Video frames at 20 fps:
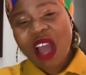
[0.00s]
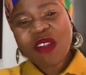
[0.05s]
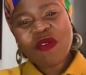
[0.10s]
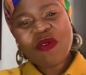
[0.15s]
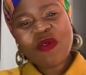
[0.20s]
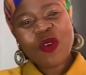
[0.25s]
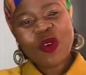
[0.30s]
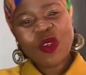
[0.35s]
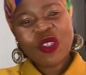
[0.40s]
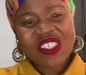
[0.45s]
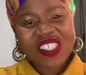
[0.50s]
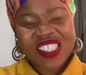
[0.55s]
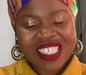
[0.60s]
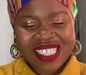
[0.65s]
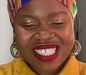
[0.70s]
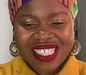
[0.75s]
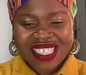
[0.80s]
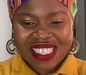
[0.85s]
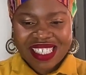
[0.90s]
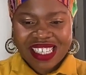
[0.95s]

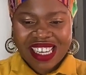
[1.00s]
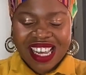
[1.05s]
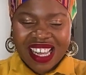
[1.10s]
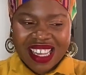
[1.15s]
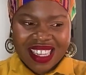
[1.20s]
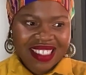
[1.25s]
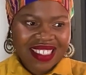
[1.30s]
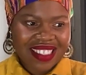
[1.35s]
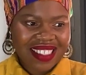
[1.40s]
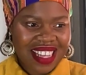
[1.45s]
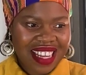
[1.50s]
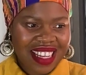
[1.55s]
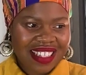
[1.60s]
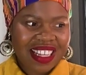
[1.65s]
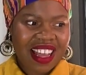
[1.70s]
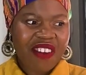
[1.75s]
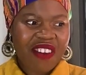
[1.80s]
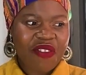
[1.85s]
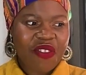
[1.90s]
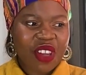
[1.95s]
unfortunately, as
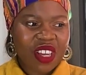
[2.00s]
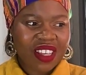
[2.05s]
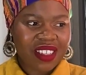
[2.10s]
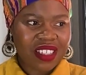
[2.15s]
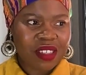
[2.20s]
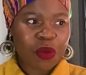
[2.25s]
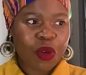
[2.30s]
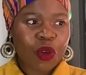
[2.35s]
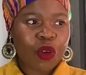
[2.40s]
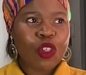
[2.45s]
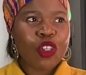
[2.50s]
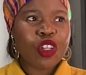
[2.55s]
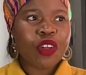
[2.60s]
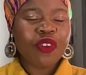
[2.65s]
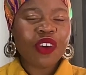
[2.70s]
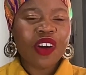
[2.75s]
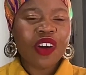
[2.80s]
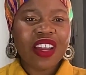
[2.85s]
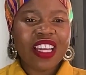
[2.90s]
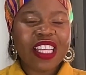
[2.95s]
Africans, because
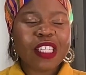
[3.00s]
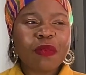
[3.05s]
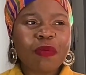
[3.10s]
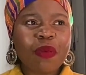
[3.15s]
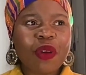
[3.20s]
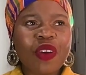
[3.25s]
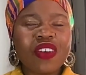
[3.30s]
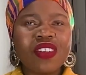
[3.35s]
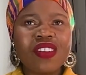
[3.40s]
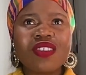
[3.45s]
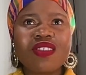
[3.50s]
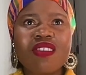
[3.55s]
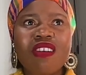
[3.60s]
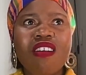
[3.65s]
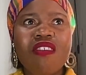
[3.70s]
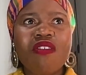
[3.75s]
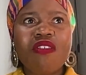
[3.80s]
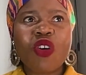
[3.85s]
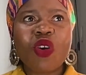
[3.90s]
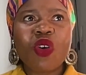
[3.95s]
experience
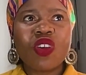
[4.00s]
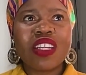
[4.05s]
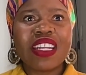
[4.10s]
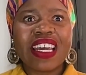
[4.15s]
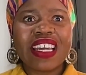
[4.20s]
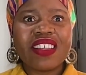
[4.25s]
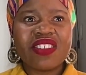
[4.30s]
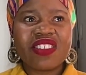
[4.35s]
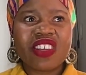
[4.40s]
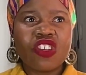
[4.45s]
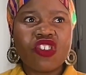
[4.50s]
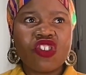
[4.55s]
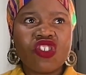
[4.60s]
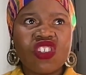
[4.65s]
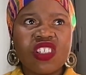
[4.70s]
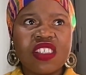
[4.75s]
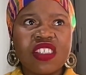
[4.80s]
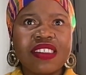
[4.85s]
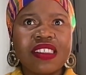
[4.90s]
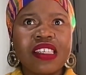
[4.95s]
of
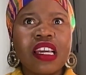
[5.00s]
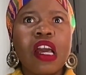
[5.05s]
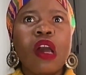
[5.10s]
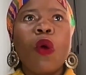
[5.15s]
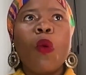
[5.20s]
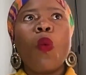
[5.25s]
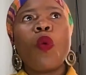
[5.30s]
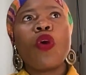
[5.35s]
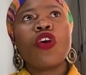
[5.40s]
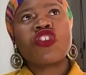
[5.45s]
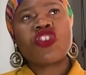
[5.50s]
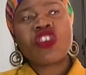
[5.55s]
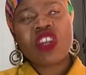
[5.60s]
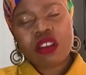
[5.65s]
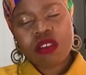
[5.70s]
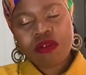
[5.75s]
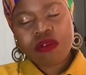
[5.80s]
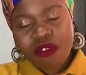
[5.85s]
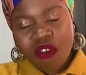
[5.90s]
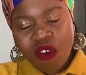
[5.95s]
colonization, which
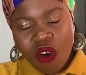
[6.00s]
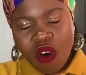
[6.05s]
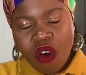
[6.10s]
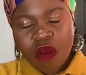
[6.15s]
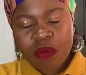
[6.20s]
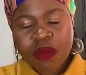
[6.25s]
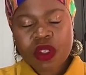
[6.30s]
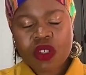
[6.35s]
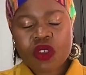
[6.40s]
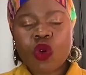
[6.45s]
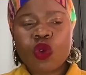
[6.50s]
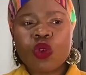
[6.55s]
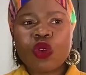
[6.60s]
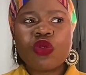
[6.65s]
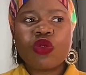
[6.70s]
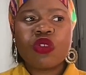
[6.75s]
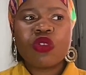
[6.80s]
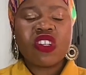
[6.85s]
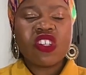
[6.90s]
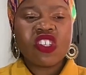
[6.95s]
informed
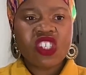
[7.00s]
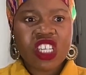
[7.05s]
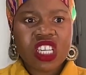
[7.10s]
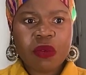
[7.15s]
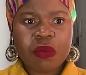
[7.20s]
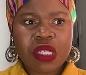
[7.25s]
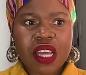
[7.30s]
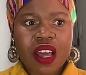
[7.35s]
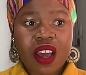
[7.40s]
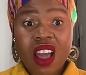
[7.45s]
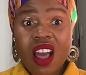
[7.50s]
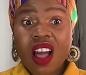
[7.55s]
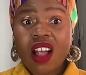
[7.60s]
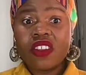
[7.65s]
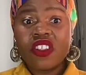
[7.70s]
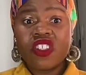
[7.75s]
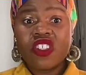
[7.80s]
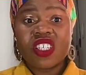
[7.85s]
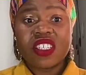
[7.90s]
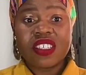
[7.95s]
also and shaped our
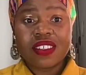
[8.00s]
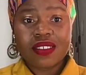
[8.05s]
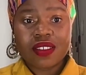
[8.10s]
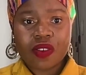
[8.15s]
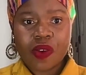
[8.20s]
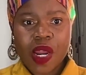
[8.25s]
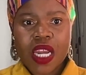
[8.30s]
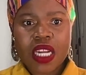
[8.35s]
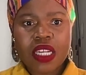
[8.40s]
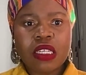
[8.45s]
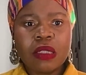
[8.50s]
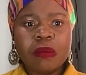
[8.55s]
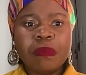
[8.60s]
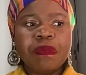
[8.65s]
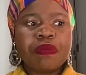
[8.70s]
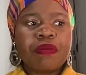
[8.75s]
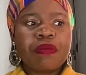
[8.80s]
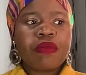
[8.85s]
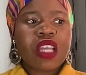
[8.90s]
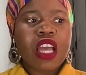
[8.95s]
cultures, right?
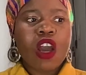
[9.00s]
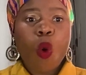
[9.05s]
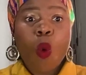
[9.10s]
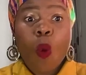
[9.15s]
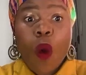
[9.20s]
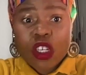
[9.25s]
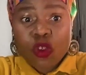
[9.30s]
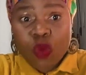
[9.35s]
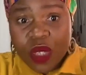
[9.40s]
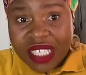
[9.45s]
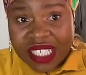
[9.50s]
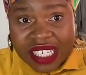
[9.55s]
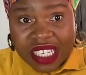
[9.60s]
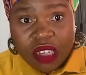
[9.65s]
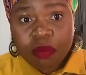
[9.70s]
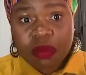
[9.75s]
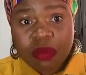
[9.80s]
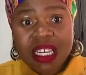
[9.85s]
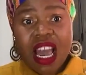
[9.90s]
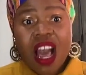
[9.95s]
Or what we
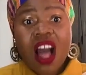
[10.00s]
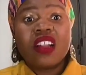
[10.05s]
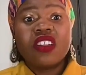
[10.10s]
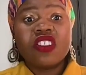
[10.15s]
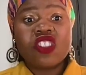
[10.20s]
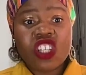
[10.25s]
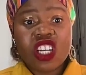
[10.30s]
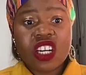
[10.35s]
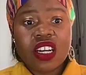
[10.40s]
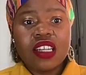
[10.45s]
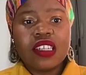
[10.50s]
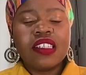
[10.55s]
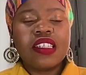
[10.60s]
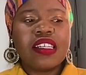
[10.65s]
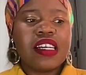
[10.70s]
deem culture.